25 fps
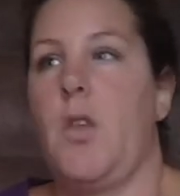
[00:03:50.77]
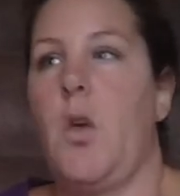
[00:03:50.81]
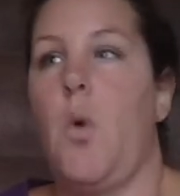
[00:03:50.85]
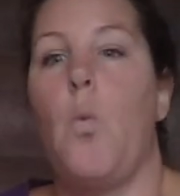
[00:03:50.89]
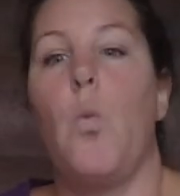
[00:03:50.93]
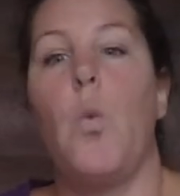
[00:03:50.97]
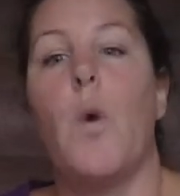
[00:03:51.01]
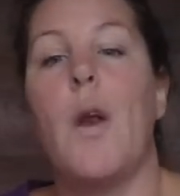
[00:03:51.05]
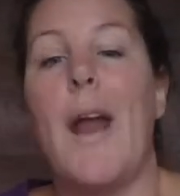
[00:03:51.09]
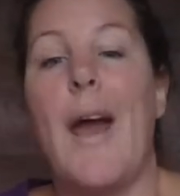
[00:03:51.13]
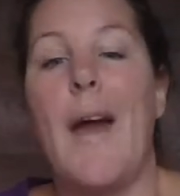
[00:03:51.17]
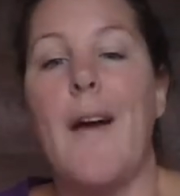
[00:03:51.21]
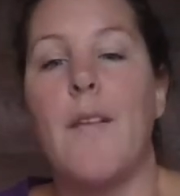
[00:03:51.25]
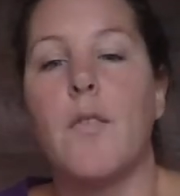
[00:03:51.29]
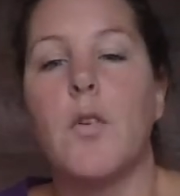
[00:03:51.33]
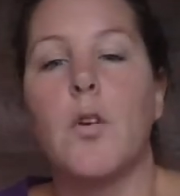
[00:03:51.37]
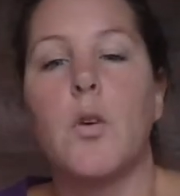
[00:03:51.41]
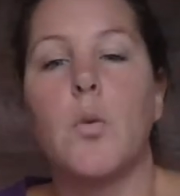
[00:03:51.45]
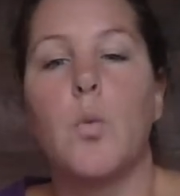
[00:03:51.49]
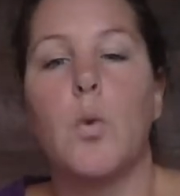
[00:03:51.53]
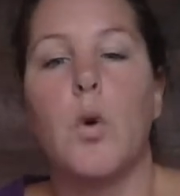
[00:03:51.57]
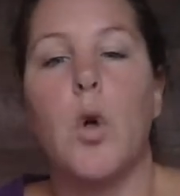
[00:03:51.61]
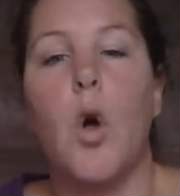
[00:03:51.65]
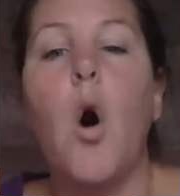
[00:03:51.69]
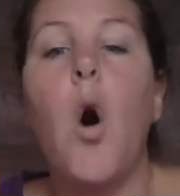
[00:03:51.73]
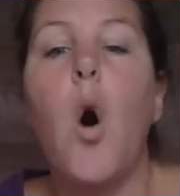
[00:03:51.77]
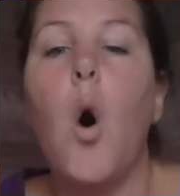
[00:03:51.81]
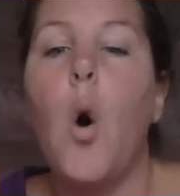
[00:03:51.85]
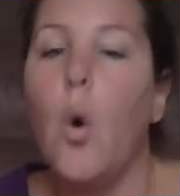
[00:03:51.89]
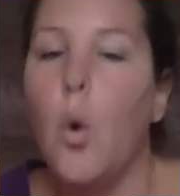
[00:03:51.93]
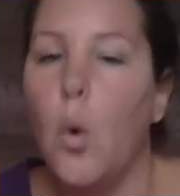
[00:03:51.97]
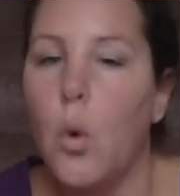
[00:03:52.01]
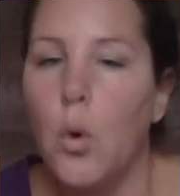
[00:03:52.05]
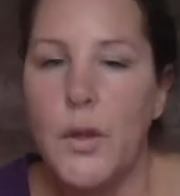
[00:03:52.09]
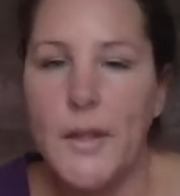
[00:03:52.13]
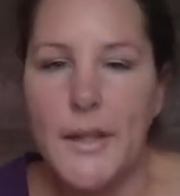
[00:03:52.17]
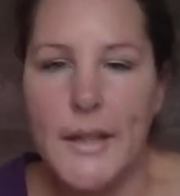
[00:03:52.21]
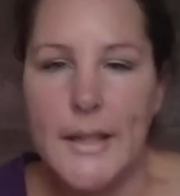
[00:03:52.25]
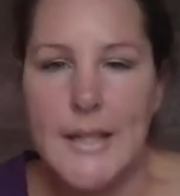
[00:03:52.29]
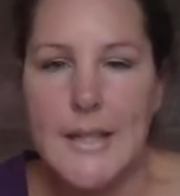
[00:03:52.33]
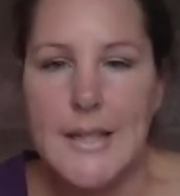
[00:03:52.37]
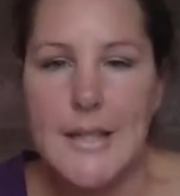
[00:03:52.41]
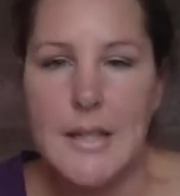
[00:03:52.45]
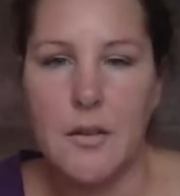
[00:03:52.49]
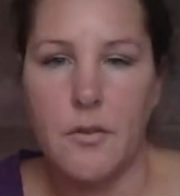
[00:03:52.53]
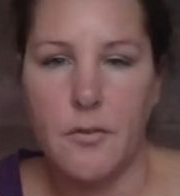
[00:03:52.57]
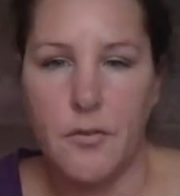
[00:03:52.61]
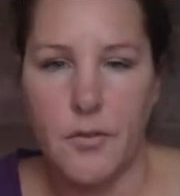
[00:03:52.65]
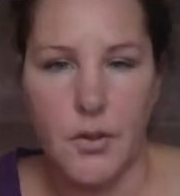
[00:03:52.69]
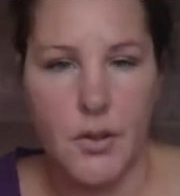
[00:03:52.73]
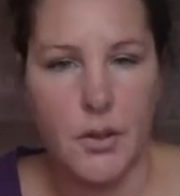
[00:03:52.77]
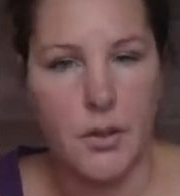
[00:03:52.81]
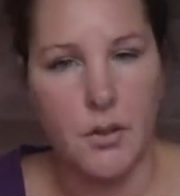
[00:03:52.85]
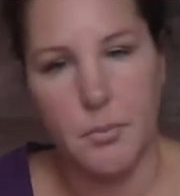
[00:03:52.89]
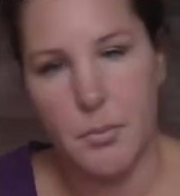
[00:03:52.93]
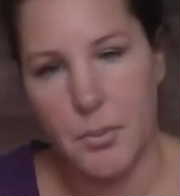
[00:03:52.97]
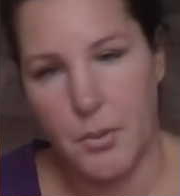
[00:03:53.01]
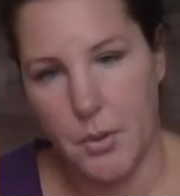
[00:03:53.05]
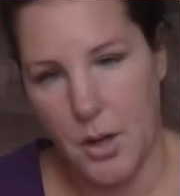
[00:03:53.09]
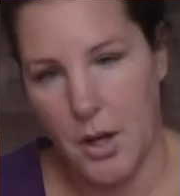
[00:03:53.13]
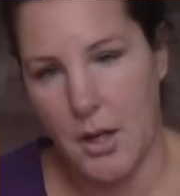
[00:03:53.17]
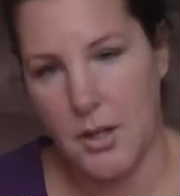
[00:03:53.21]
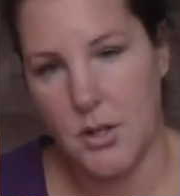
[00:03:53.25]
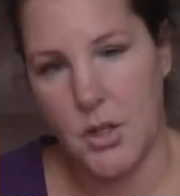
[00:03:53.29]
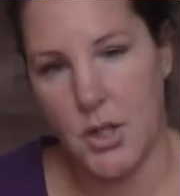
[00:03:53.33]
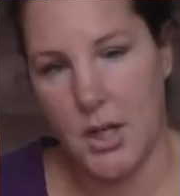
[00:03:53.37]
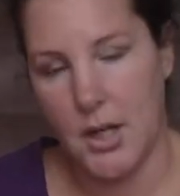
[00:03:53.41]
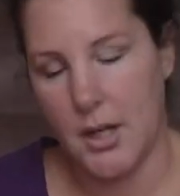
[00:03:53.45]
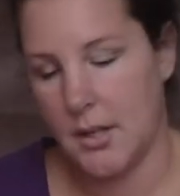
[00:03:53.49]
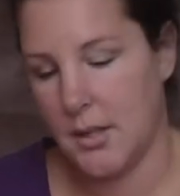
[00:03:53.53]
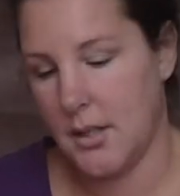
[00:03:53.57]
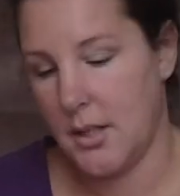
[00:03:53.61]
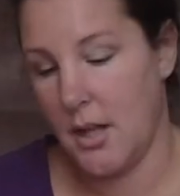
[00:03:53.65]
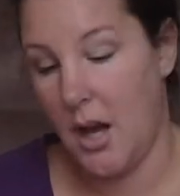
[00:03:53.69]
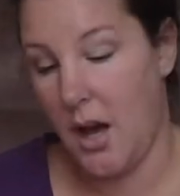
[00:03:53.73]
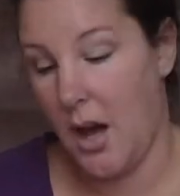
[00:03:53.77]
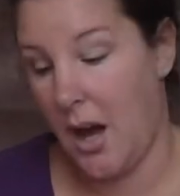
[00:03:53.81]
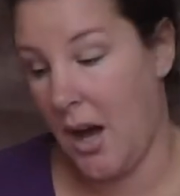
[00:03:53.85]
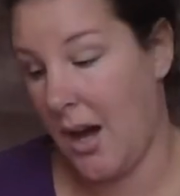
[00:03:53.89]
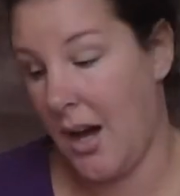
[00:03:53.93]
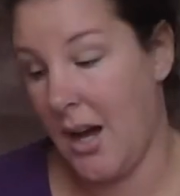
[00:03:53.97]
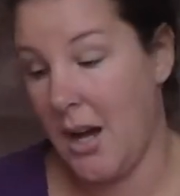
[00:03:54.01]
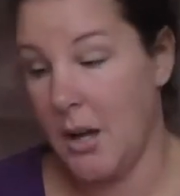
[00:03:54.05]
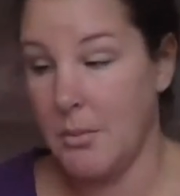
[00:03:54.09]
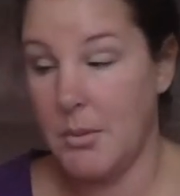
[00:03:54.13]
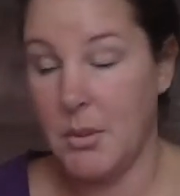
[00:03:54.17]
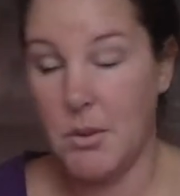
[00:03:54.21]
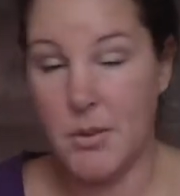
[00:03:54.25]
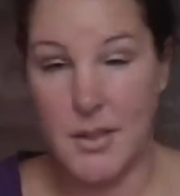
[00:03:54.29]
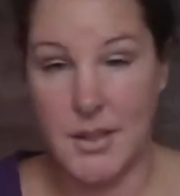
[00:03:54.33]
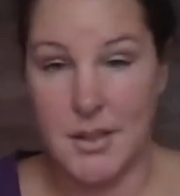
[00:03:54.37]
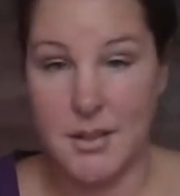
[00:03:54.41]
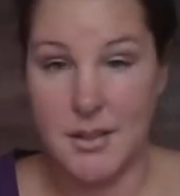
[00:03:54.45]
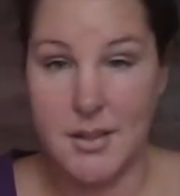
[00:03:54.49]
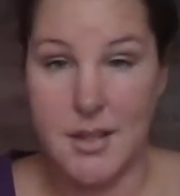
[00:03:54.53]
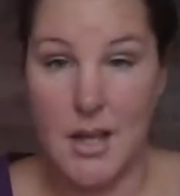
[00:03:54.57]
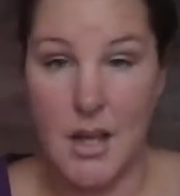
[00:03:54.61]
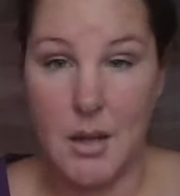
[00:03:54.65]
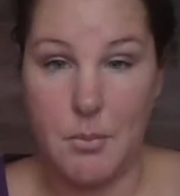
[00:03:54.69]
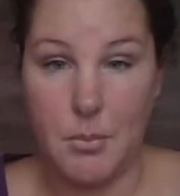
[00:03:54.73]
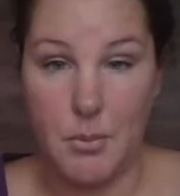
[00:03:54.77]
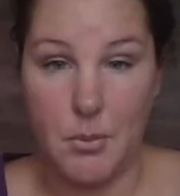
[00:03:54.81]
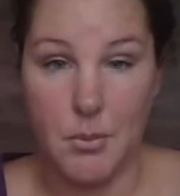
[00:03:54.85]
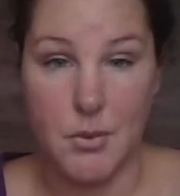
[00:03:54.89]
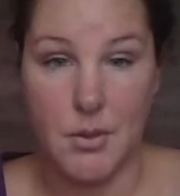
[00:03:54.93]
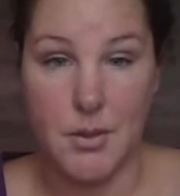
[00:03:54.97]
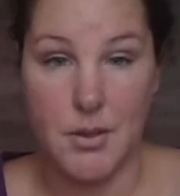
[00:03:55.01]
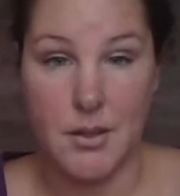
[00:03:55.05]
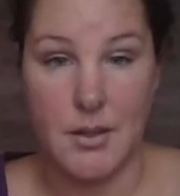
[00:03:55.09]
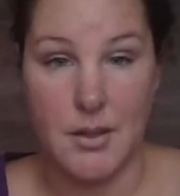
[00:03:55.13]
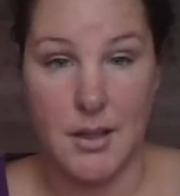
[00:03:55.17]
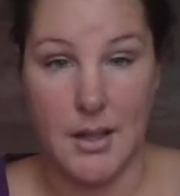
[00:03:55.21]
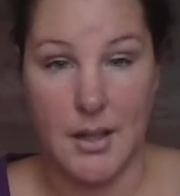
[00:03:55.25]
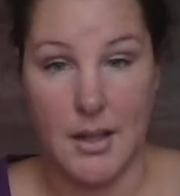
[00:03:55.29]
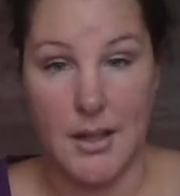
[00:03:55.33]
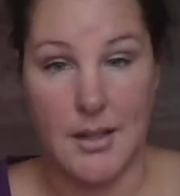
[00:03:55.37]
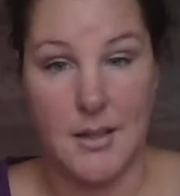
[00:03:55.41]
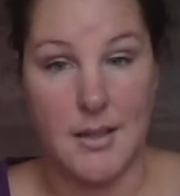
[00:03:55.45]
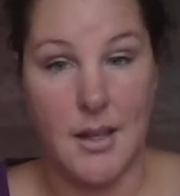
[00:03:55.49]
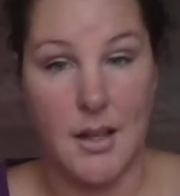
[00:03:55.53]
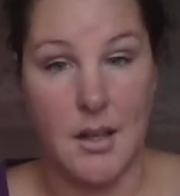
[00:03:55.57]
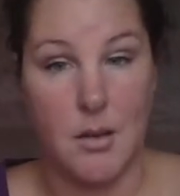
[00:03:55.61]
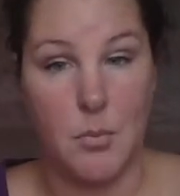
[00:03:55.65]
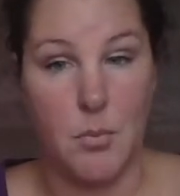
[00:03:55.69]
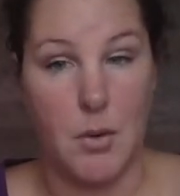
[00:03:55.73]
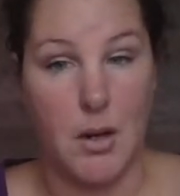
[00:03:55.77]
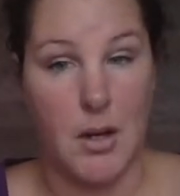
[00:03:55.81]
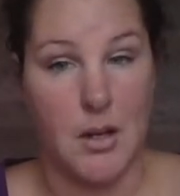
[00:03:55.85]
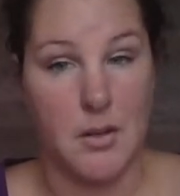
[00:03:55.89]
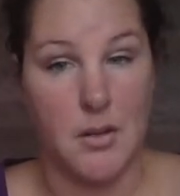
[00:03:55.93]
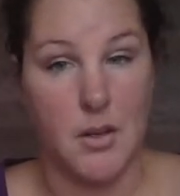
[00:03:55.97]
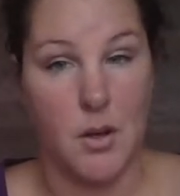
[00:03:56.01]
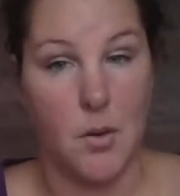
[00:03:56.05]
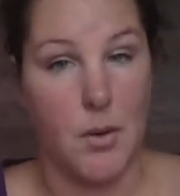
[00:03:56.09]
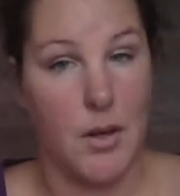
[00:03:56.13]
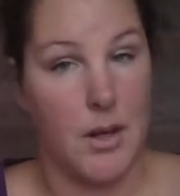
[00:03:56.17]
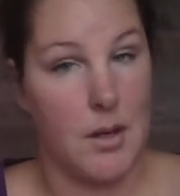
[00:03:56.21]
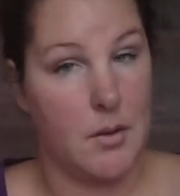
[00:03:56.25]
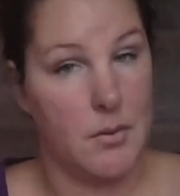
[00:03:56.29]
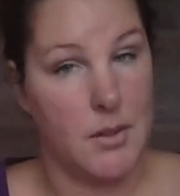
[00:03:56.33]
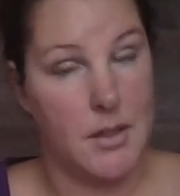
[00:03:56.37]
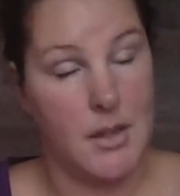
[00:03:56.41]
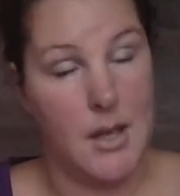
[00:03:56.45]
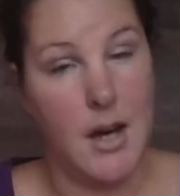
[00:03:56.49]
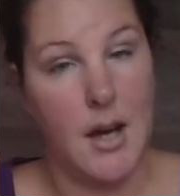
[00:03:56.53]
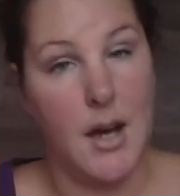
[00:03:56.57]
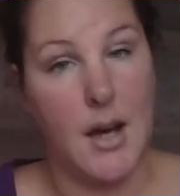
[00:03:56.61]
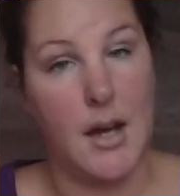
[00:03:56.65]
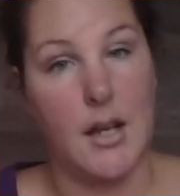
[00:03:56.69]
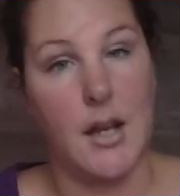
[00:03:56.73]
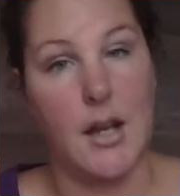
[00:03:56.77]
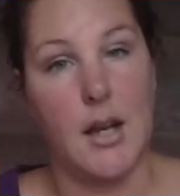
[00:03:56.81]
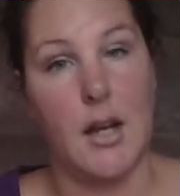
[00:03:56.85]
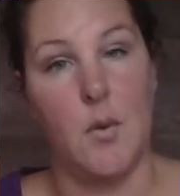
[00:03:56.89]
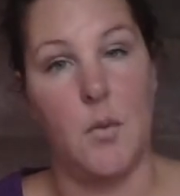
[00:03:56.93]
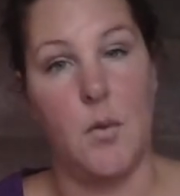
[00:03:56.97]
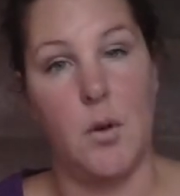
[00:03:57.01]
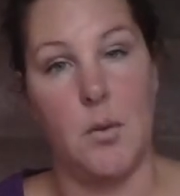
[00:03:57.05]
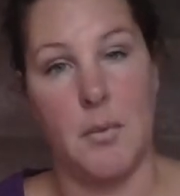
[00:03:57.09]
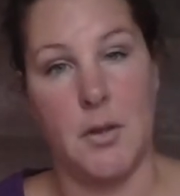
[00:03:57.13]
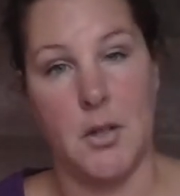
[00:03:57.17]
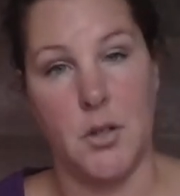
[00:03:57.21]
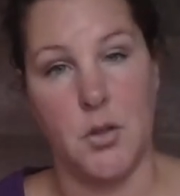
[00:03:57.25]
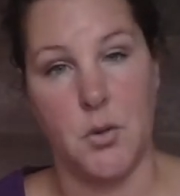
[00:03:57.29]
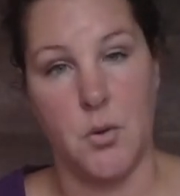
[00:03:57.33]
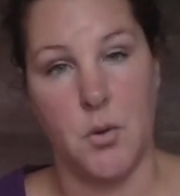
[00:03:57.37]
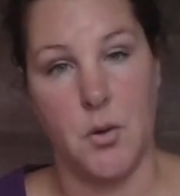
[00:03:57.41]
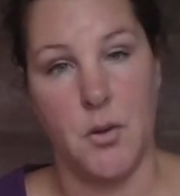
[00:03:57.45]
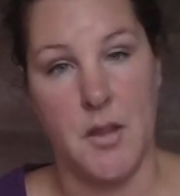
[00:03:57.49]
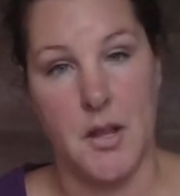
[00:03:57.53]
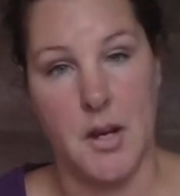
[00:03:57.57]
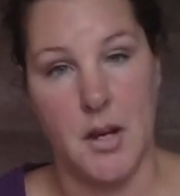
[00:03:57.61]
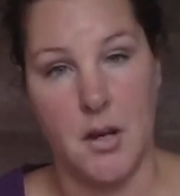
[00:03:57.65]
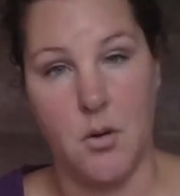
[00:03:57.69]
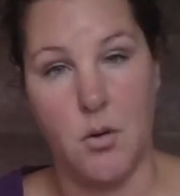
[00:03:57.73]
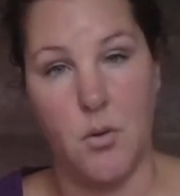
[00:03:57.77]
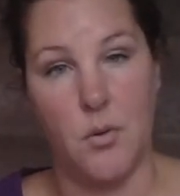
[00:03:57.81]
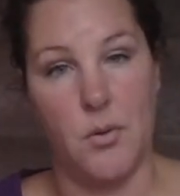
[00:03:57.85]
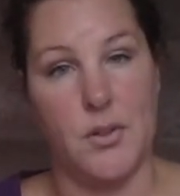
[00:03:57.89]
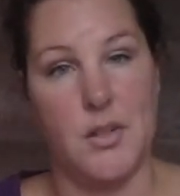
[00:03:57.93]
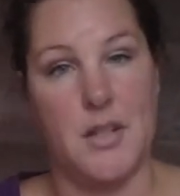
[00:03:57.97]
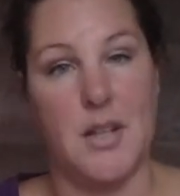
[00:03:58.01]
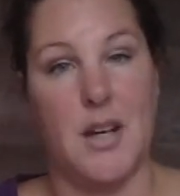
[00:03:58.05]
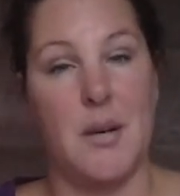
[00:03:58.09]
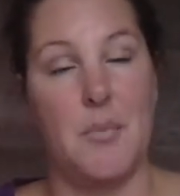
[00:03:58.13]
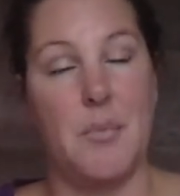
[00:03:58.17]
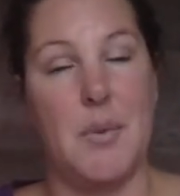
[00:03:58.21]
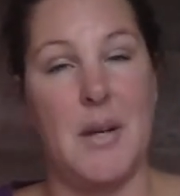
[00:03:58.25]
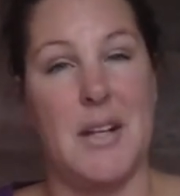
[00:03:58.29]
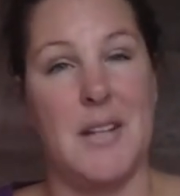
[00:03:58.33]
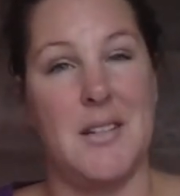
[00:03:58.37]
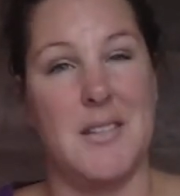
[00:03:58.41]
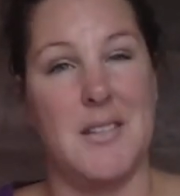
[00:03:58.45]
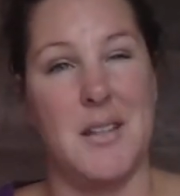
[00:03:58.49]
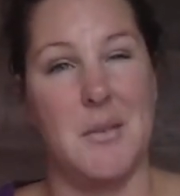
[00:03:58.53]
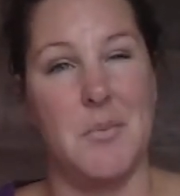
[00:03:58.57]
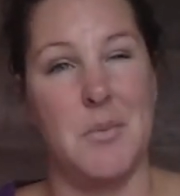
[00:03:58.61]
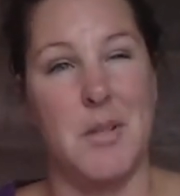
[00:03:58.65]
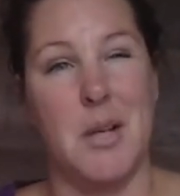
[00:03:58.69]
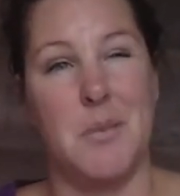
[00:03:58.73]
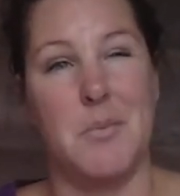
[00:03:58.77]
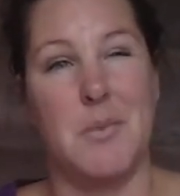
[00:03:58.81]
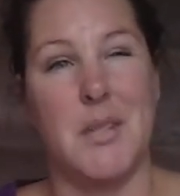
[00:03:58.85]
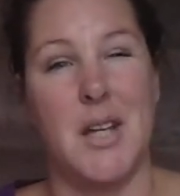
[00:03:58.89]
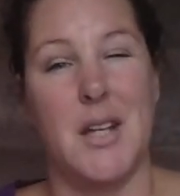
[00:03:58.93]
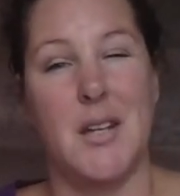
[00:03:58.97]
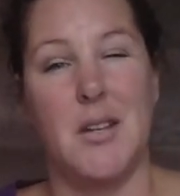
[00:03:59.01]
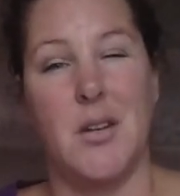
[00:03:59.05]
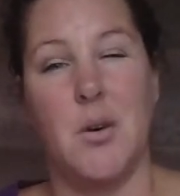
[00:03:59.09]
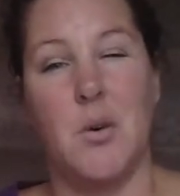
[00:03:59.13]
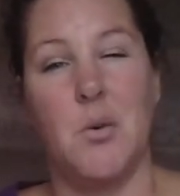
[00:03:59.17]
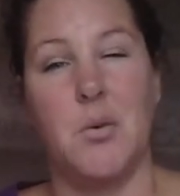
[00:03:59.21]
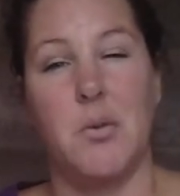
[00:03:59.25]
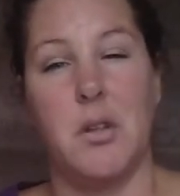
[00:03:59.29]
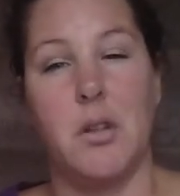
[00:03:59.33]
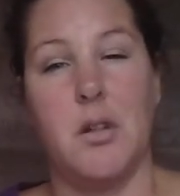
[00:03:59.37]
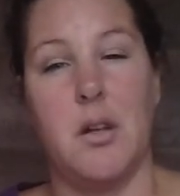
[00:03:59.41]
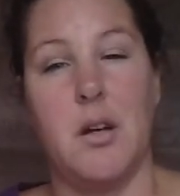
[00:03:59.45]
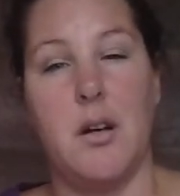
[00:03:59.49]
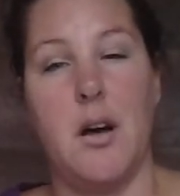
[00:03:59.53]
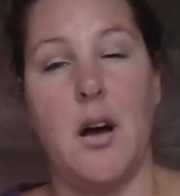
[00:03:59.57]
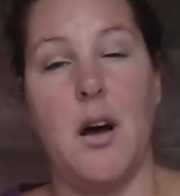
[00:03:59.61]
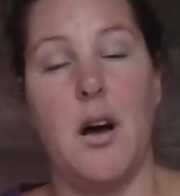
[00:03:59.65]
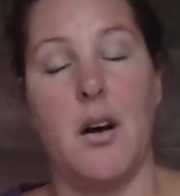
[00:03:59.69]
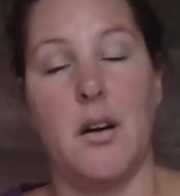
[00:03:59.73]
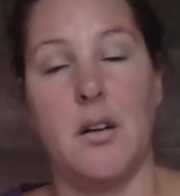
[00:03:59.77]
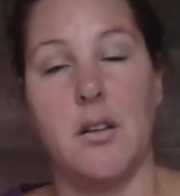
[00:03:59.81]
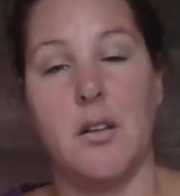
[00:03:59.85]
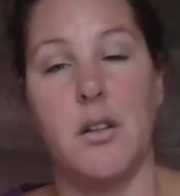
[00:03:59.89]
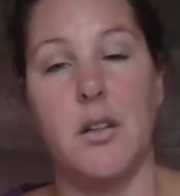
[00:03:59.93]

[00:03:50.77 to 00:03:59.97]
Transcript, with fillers: whatever will hold it for your project. I'm using staples because, like I said, mine's going outside and I want to make sure that it holds up. And sometimes I know hot